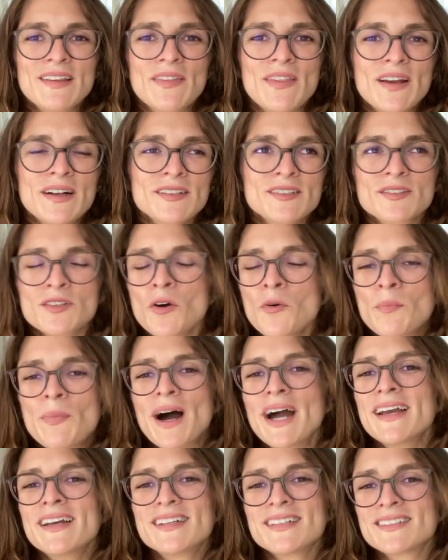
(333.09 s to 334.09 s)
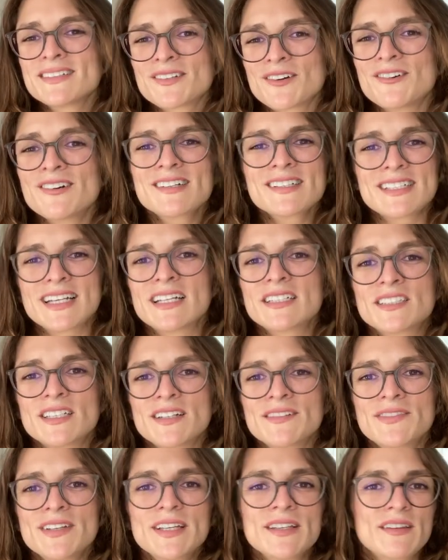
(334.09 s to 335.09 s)
they're so biased towards H
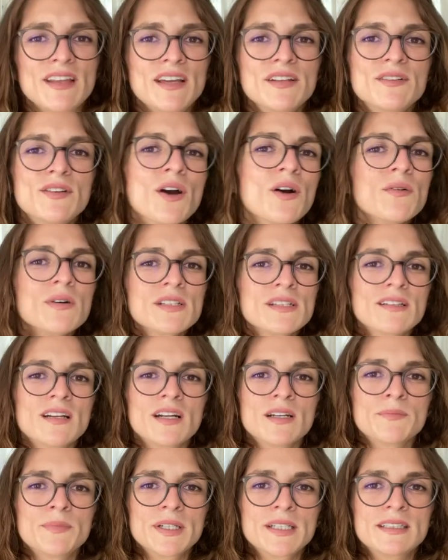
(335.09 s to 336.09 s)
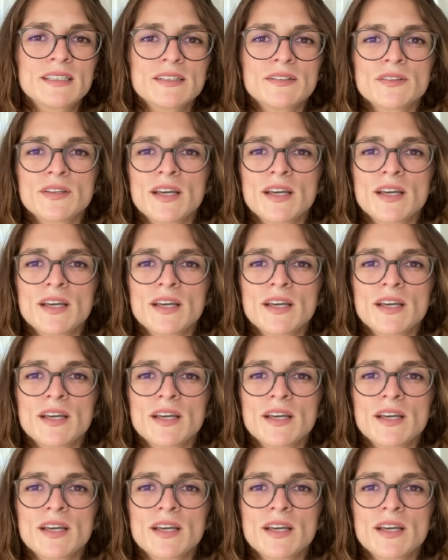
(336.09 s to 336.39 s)
I V. They know it's not a big deal.